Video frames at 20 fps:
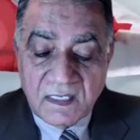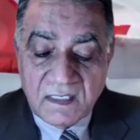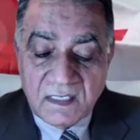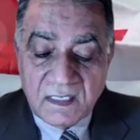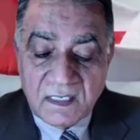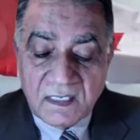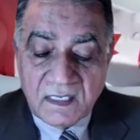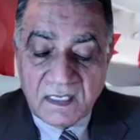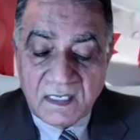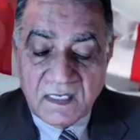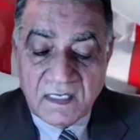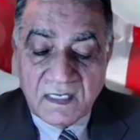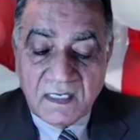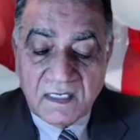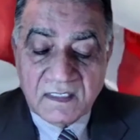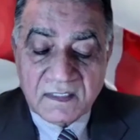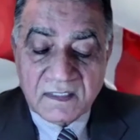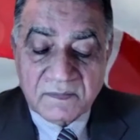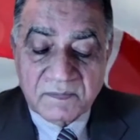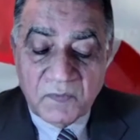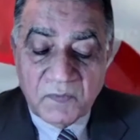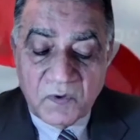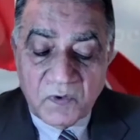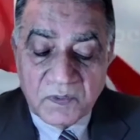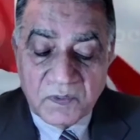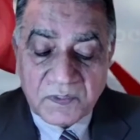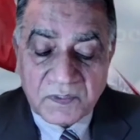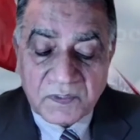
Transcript: here in its